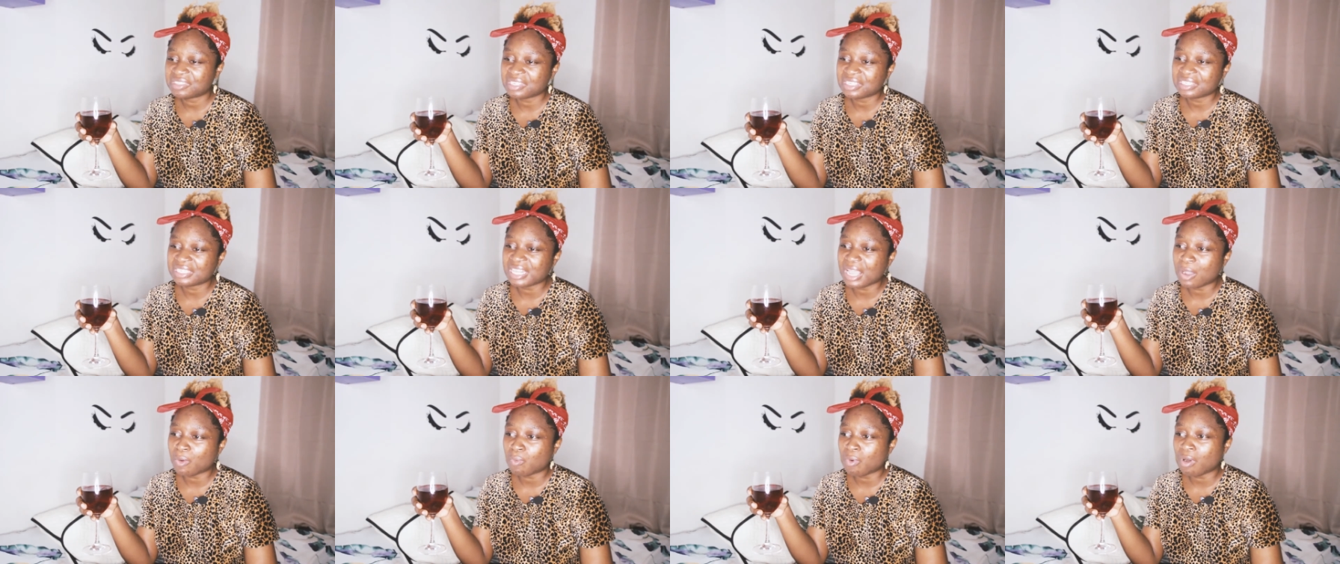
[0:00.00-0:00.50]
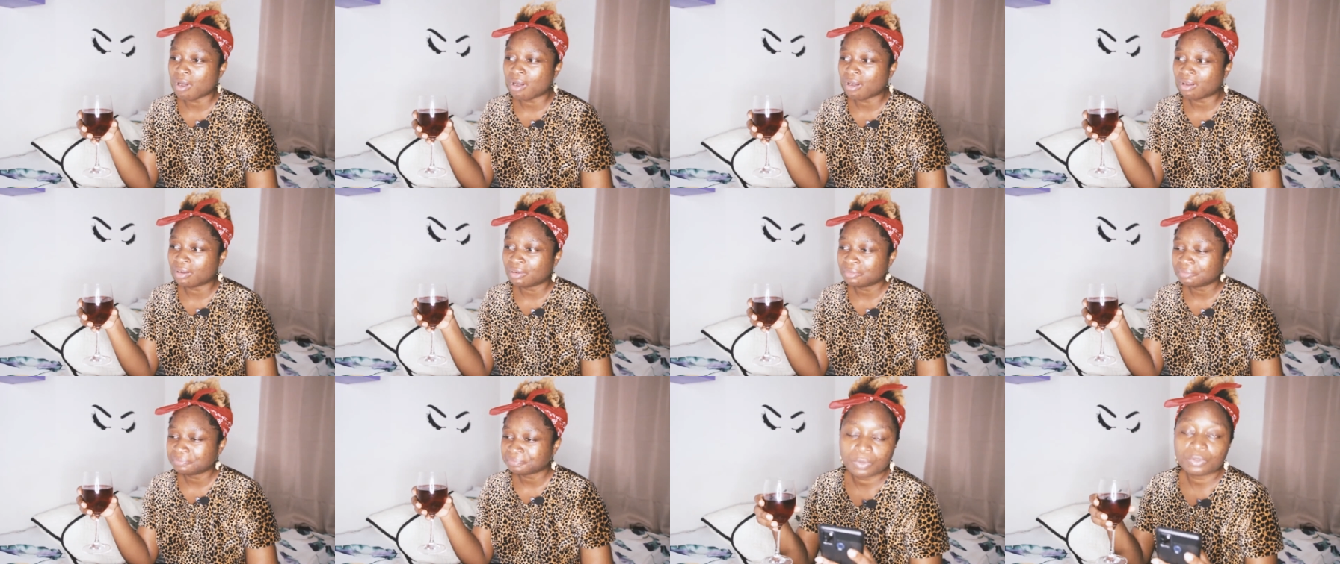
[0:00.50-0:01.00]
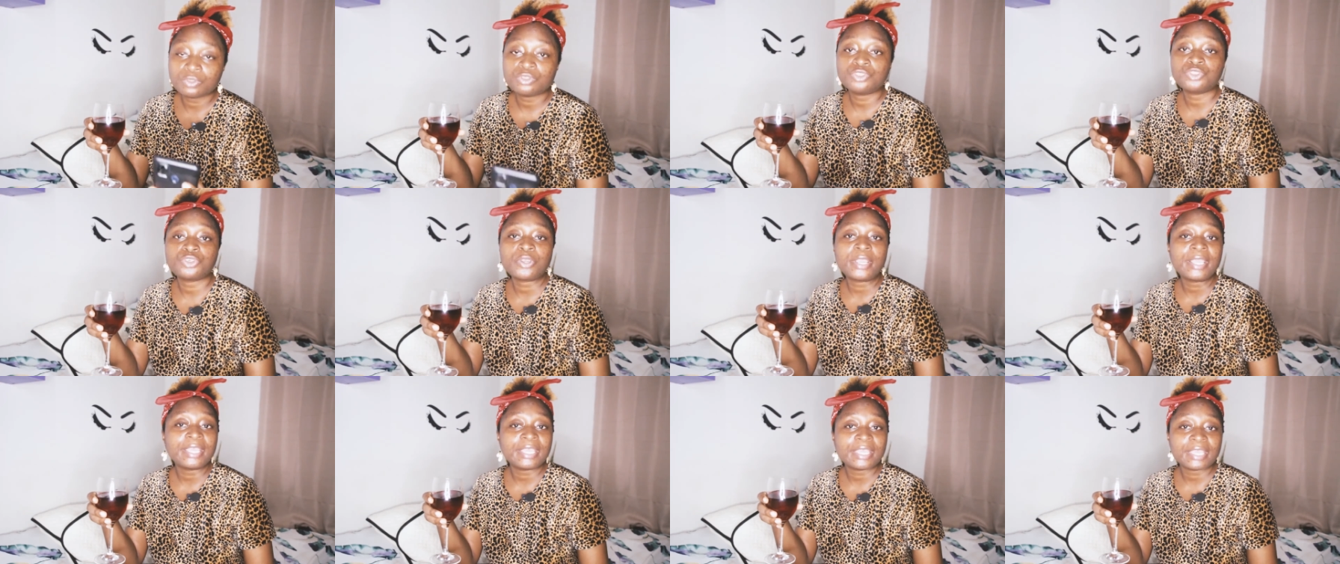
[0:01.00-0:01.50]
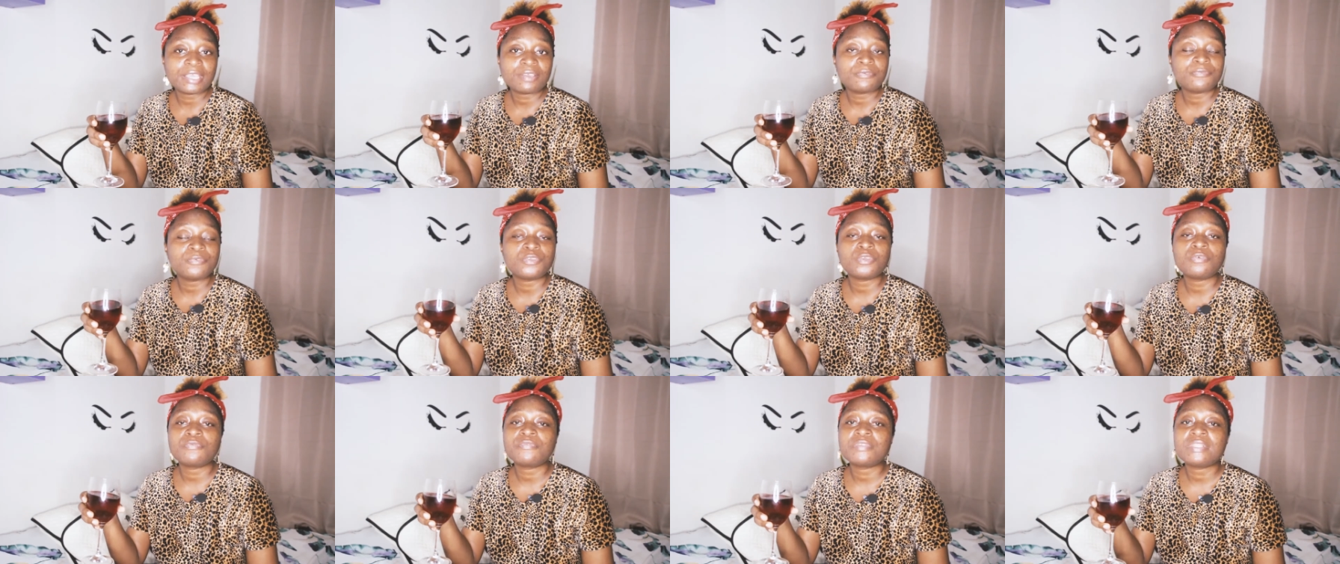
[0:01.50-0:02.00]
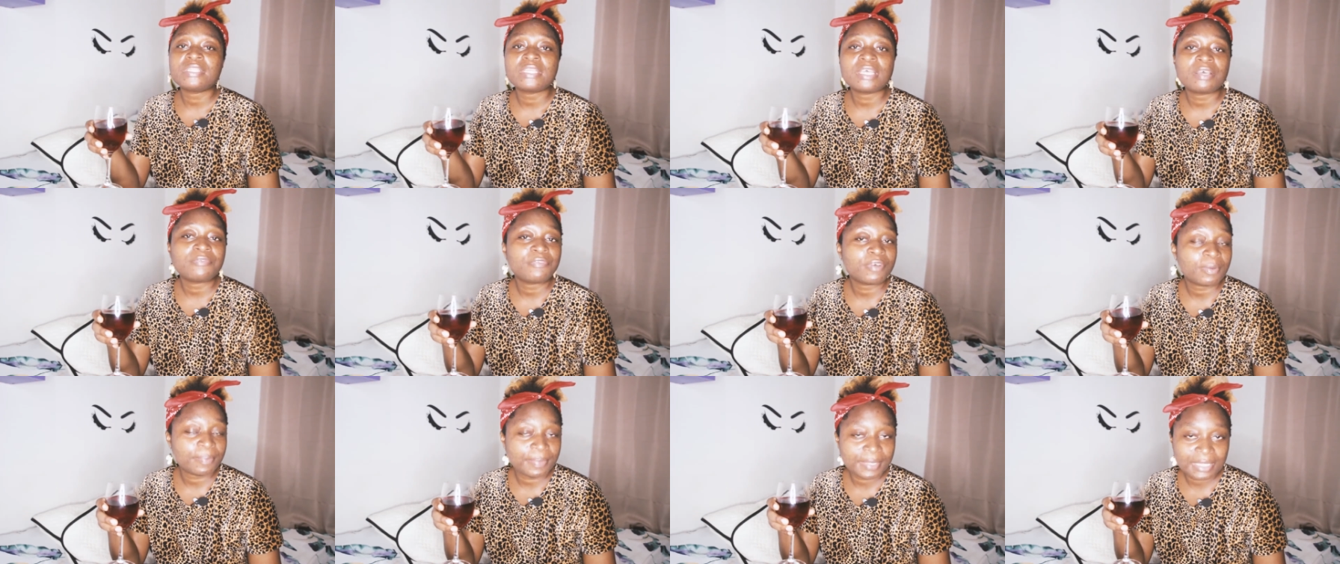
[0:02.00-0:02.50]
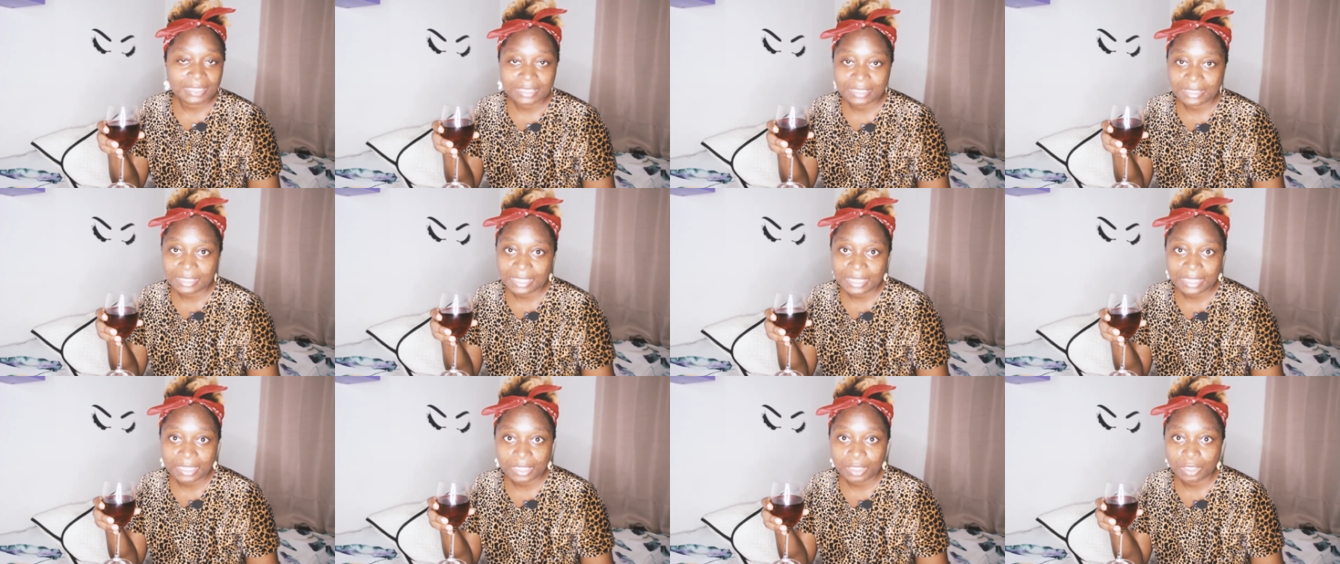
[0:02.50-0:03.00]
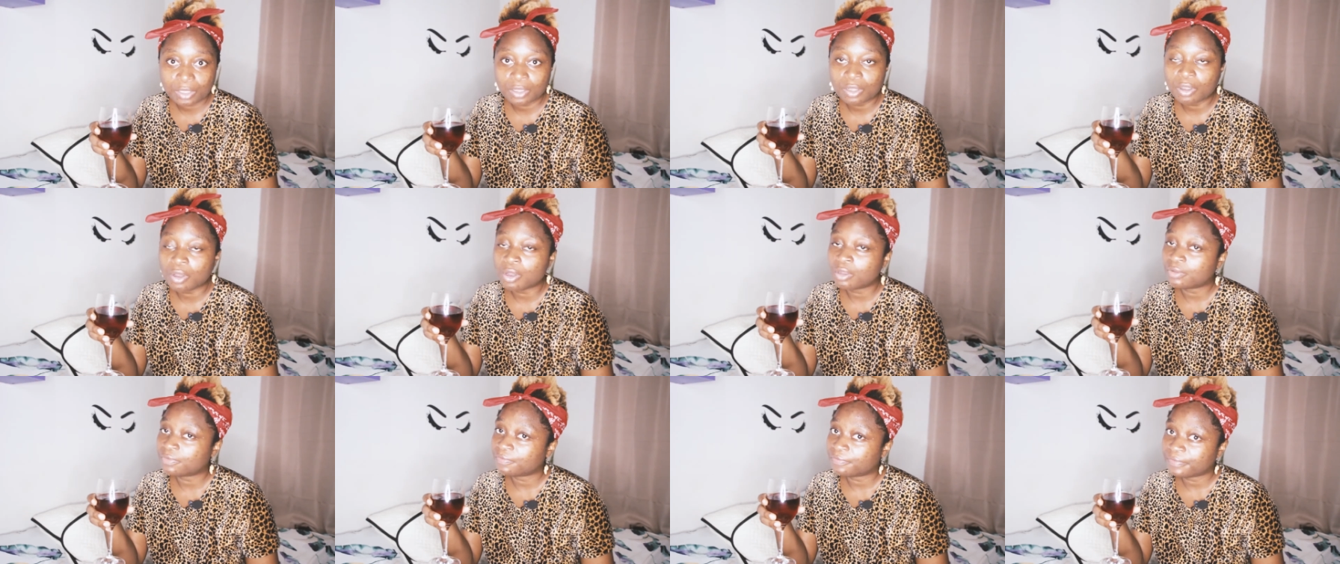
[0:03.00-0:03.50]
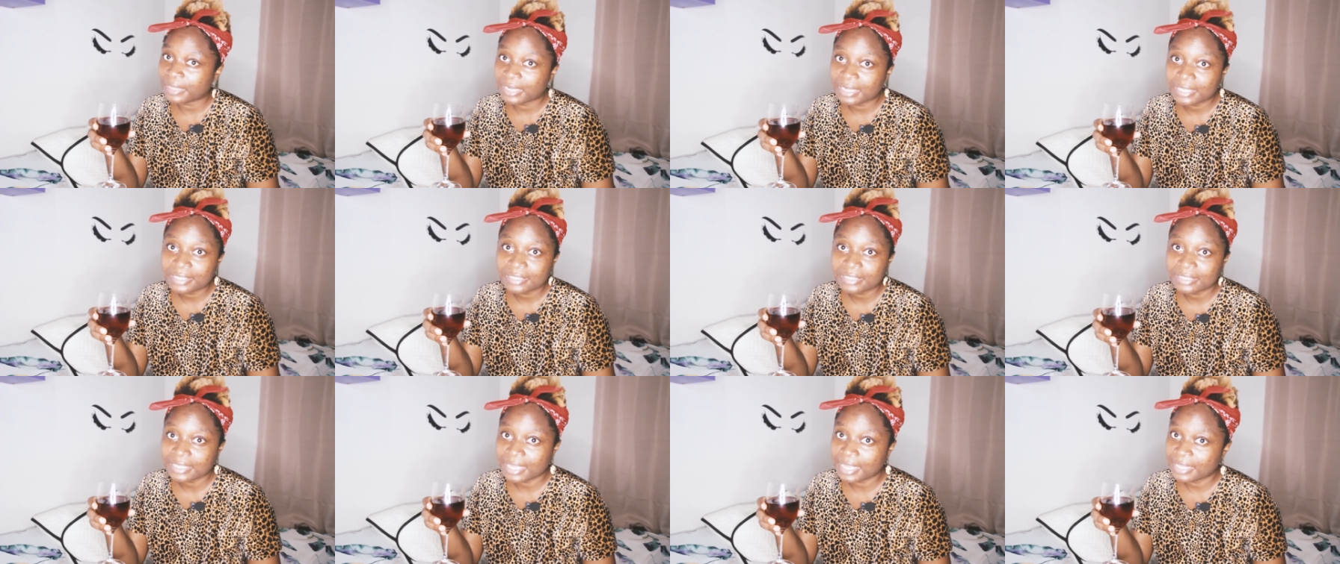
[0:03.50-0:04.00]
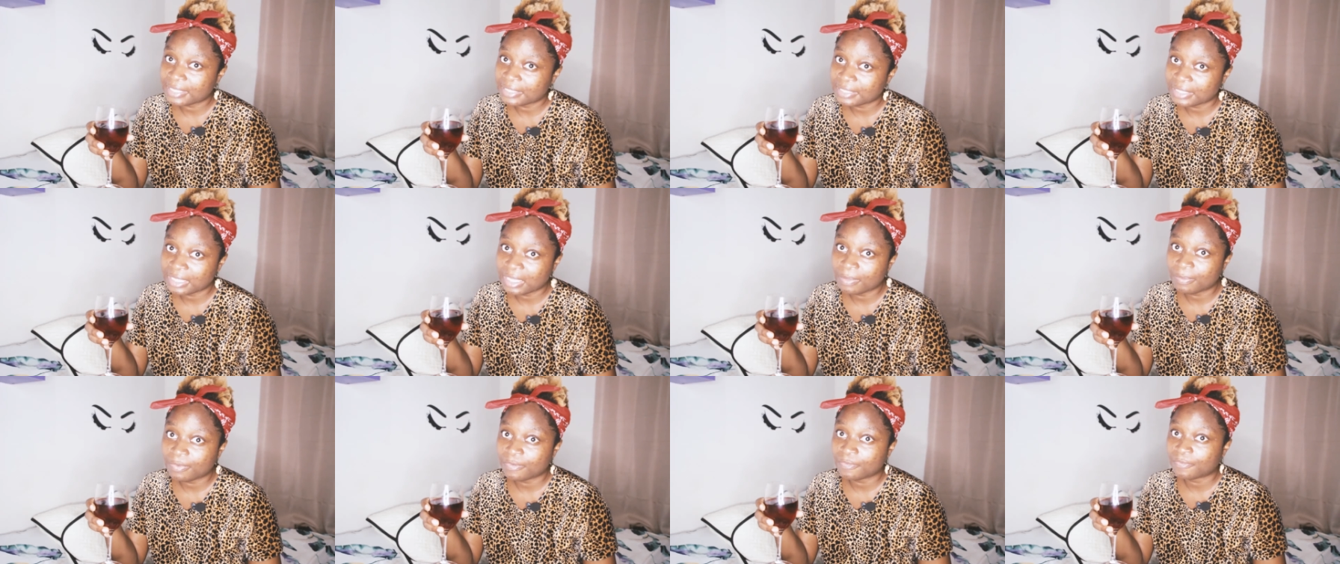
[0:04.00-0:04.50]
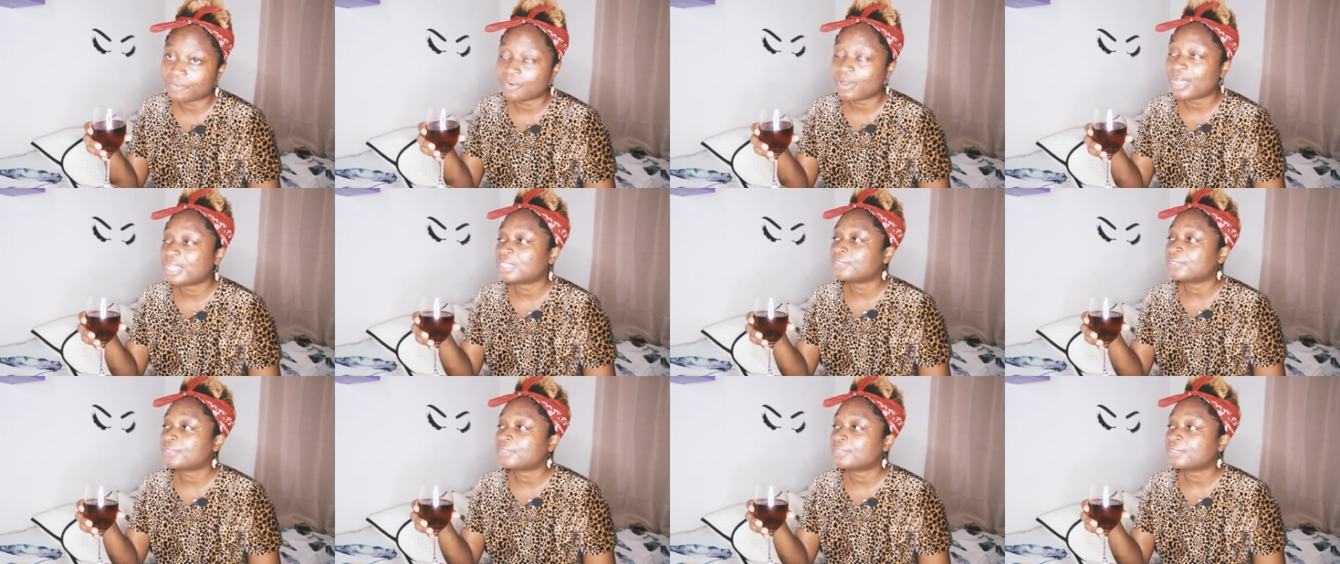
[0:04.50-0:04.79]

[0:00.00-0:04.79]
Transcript: tastes like water. Drink if you've never been single on Valentine's Day before.